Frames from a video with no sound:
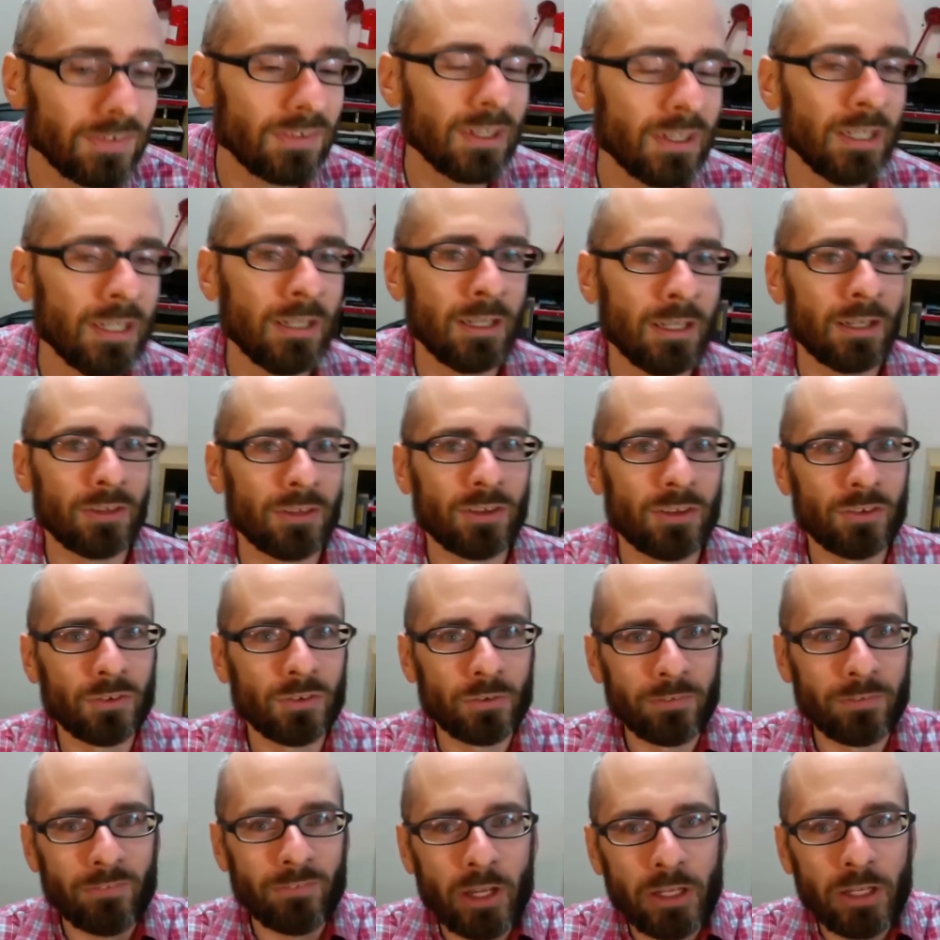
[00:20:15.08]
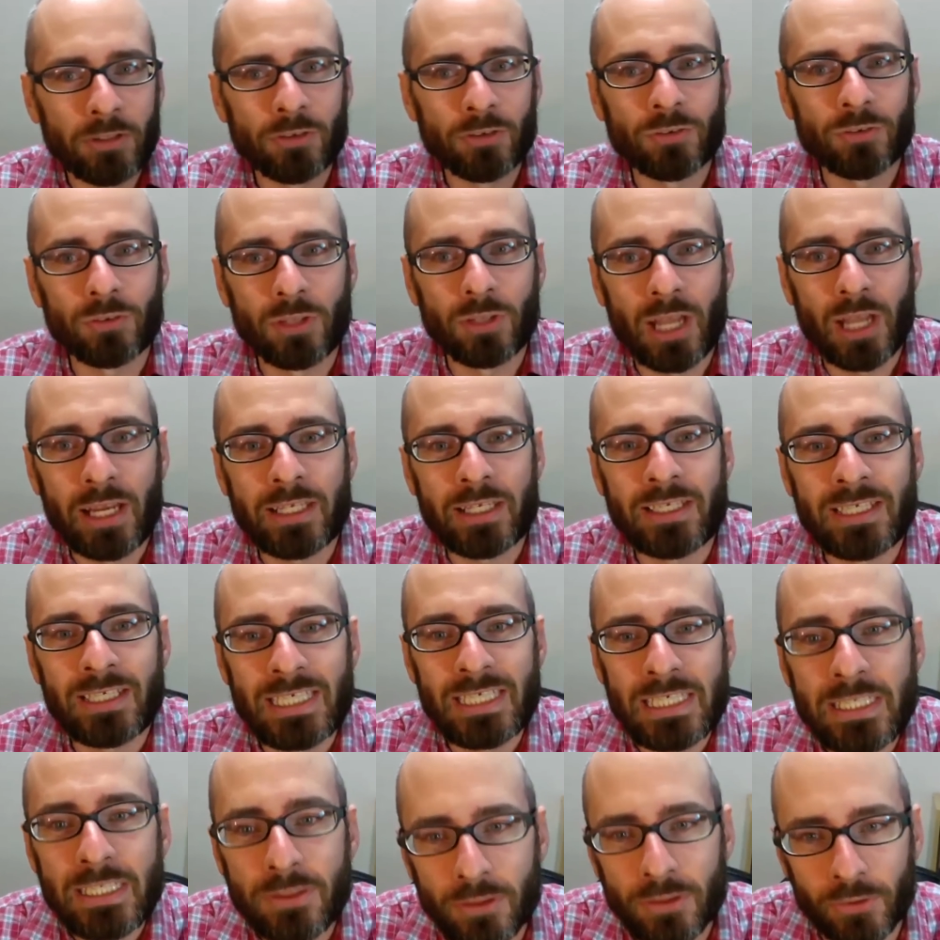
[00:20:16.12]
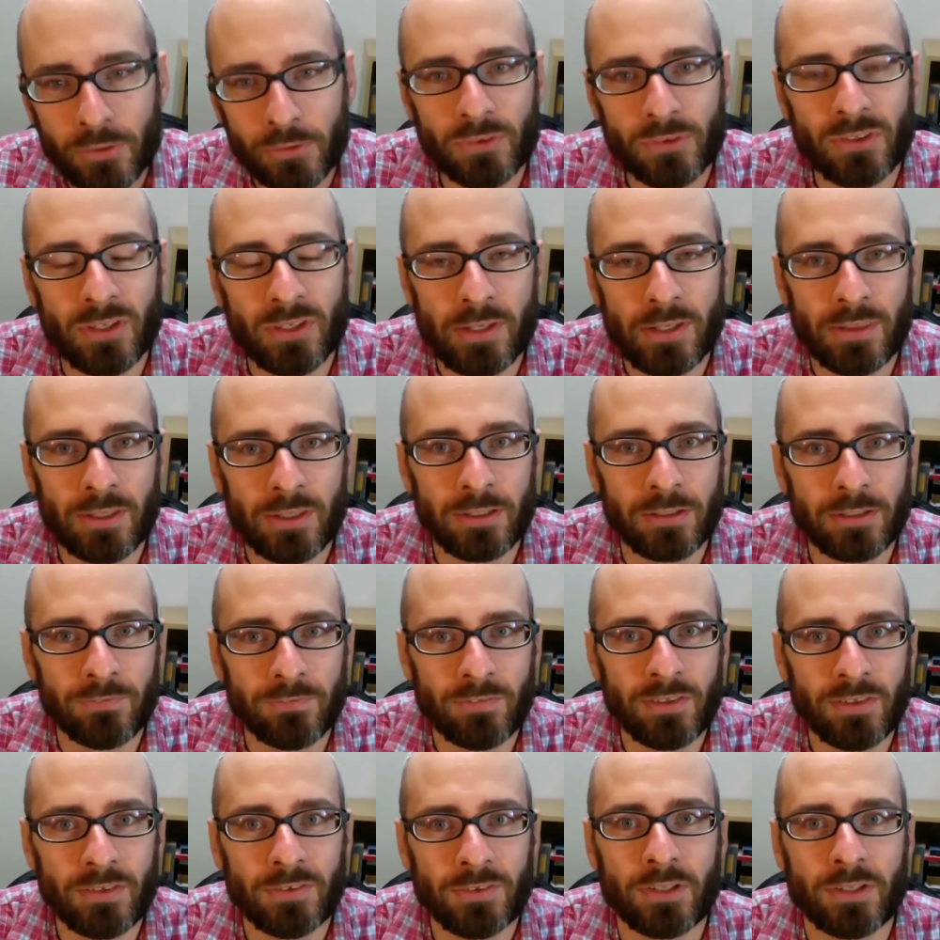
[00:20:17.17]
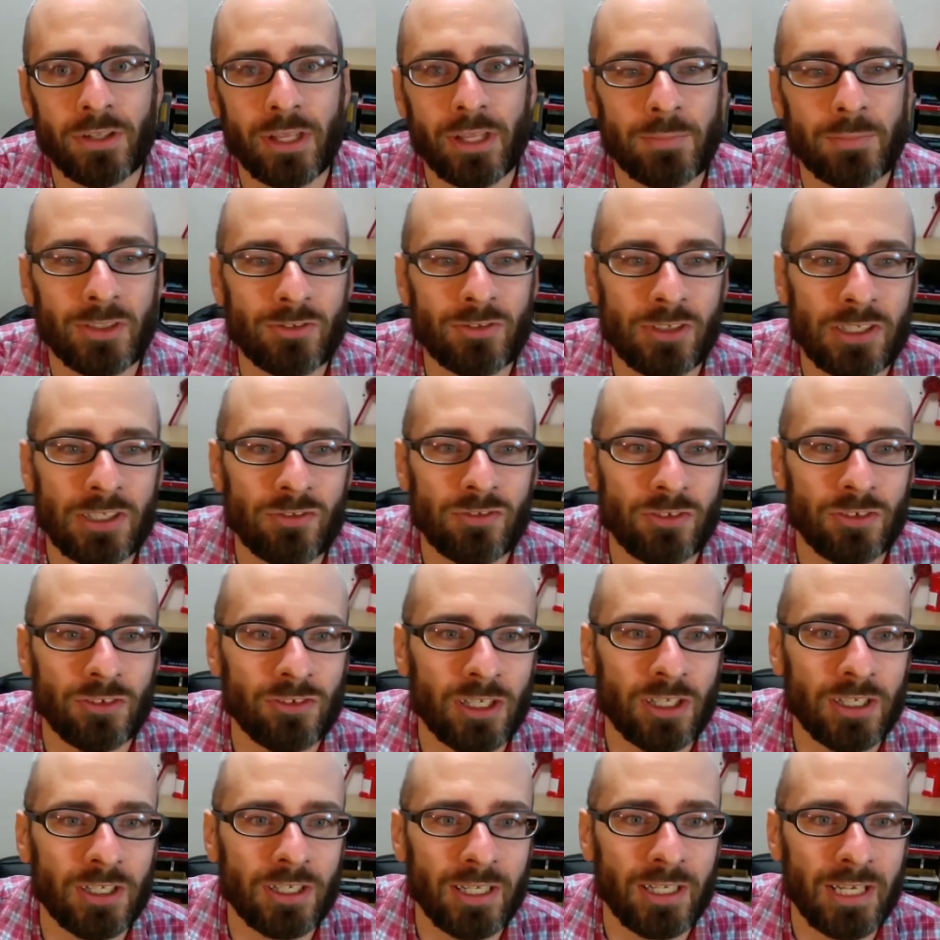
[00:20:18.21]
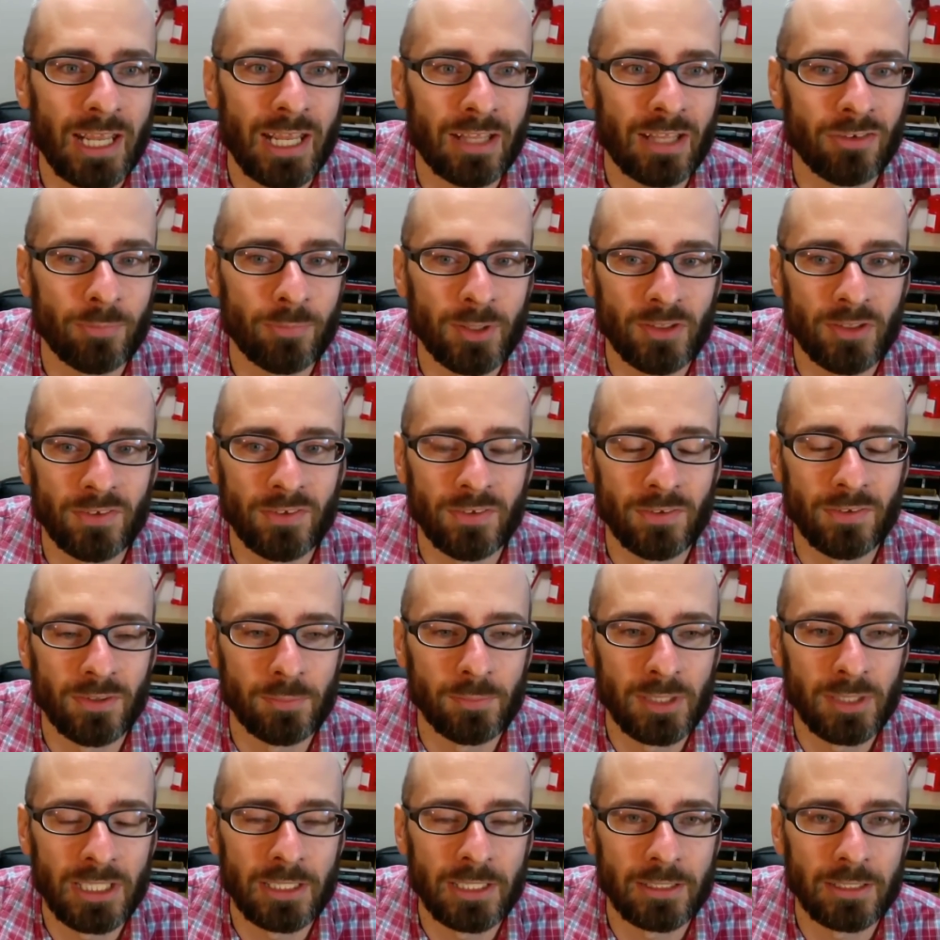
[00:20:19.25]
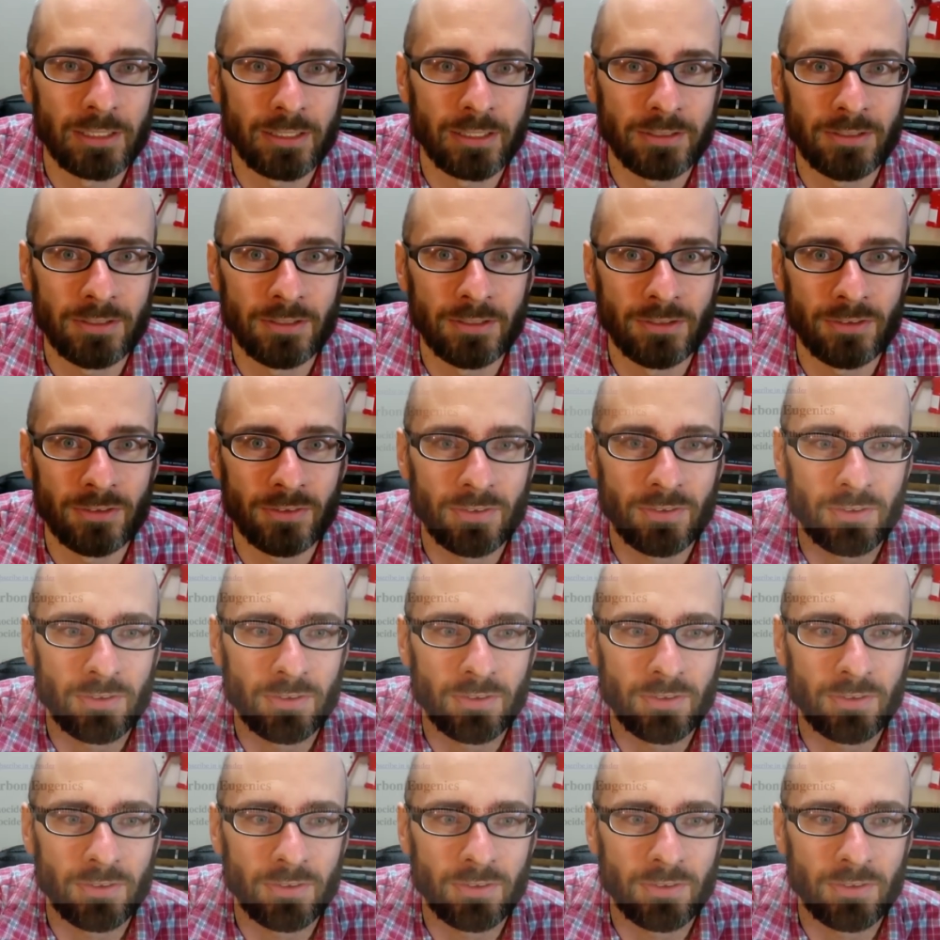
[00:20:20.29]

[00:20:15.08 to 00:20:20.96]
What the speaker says: is the sort of underlying ethos, I think, of this climate change agenda, and has been since the beginning. I did a